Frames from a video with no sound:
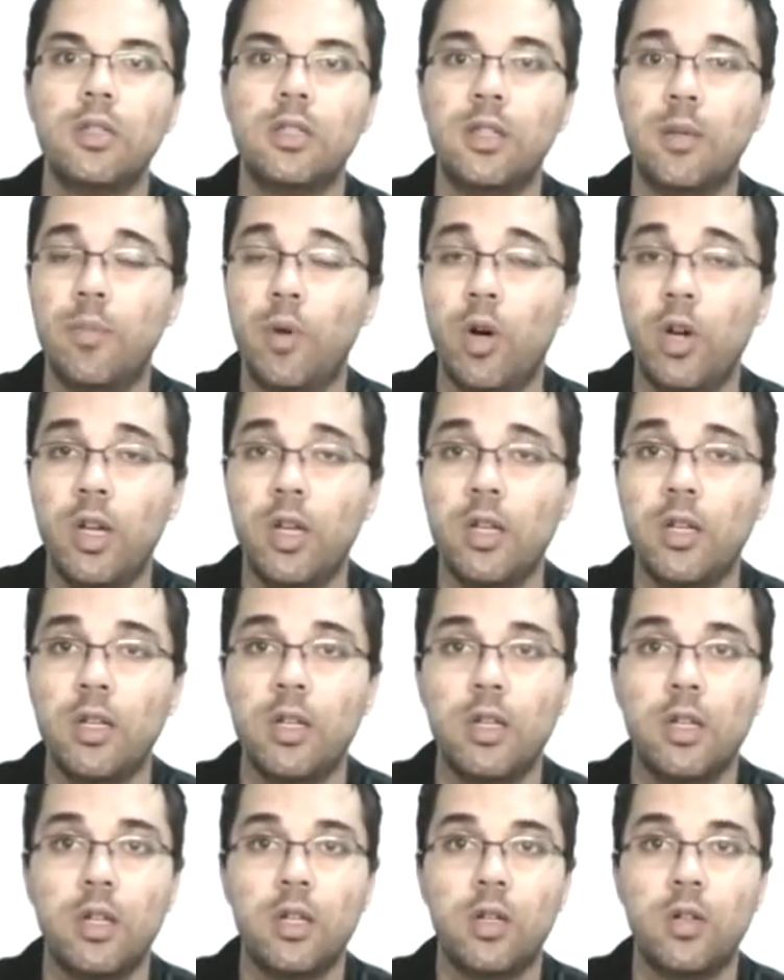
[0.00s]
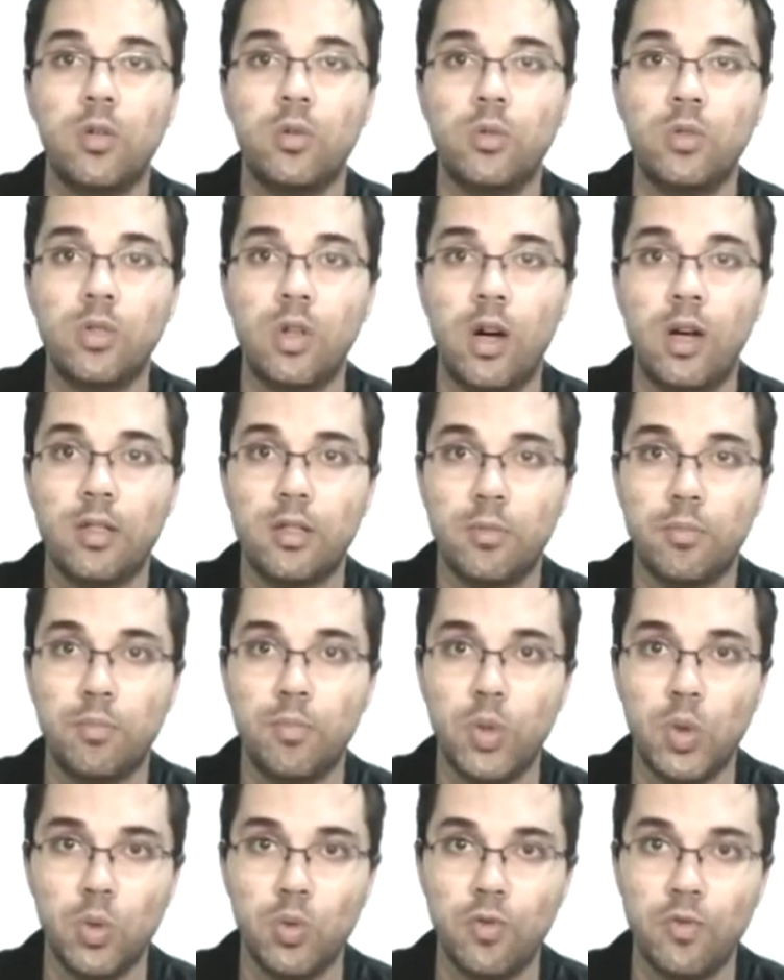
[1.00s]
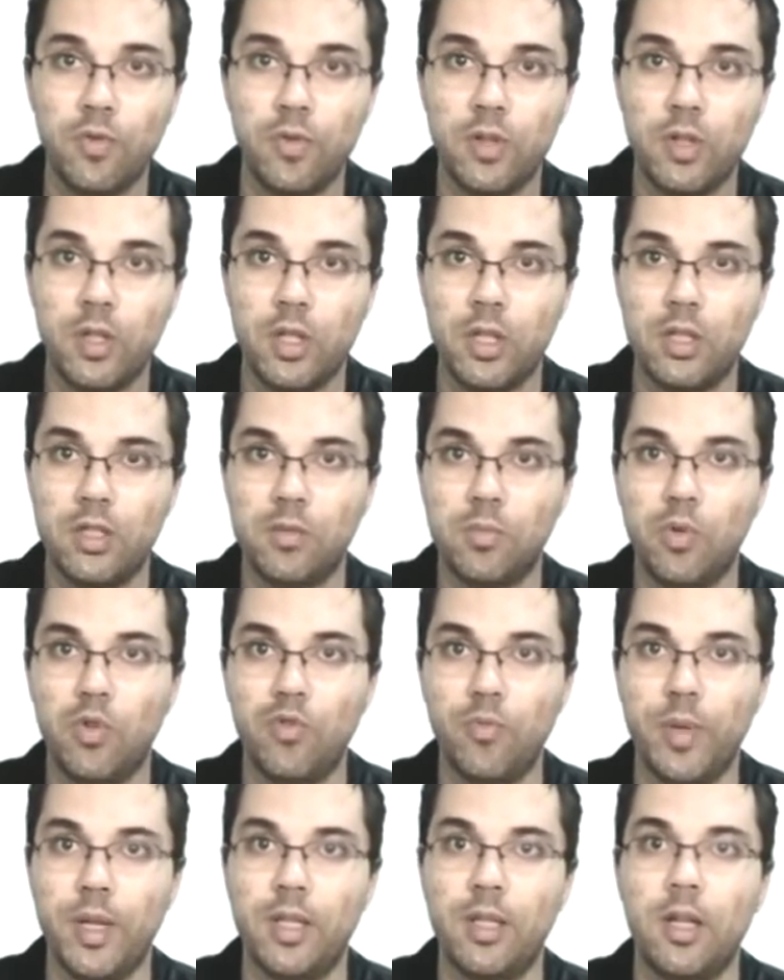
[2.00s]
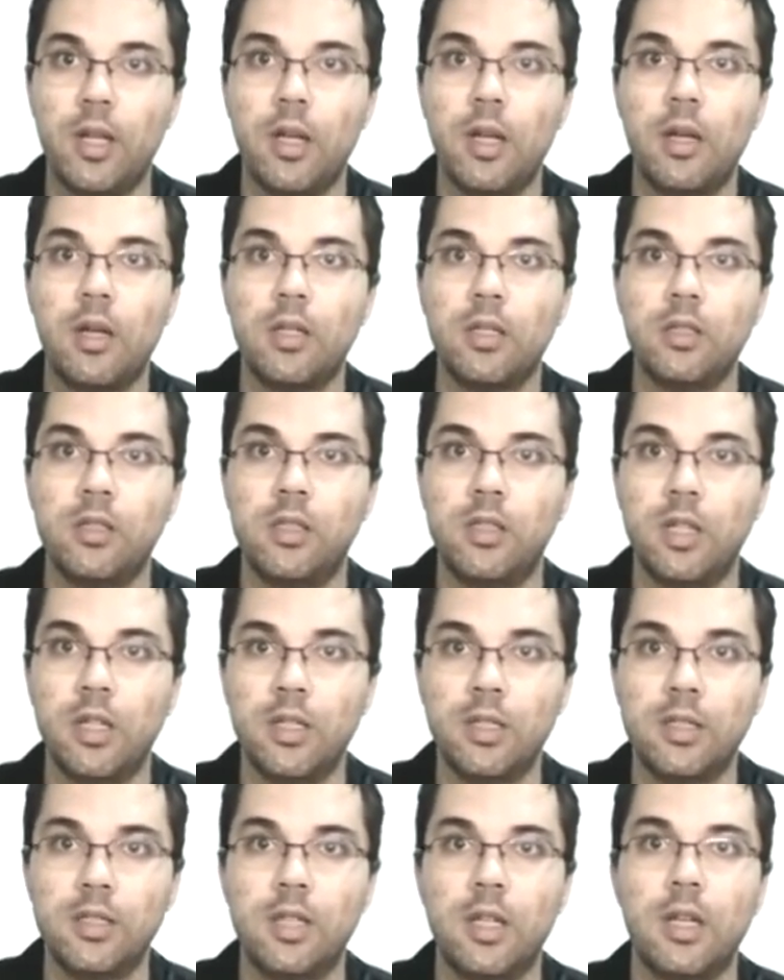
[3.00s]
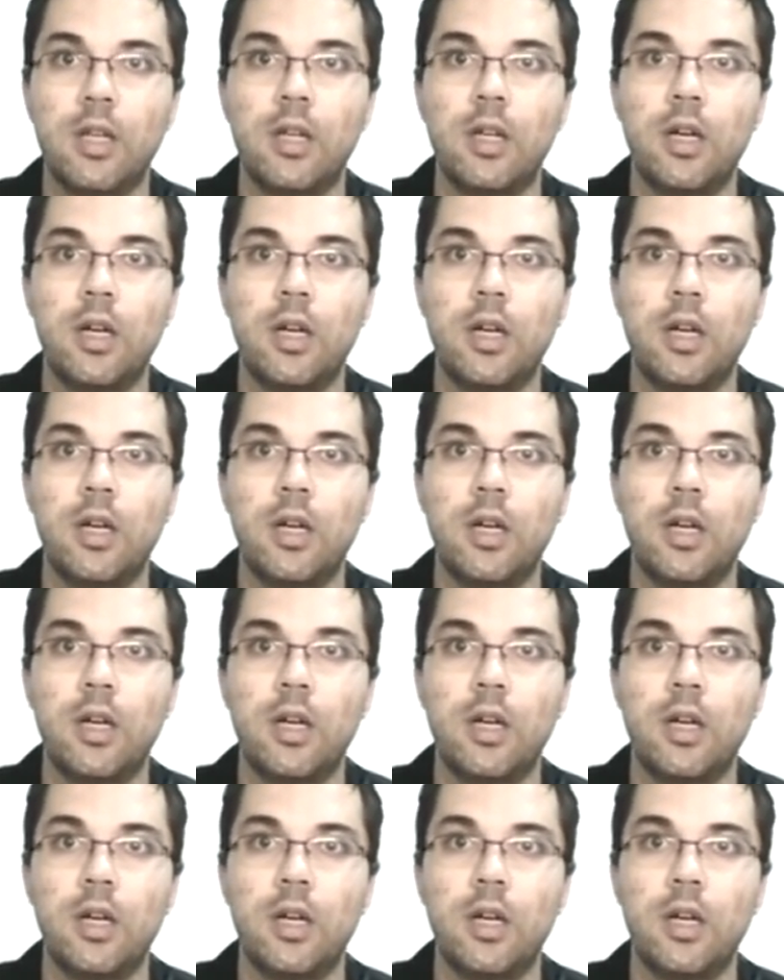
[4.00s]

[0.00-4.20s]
the body could not move in this movement, just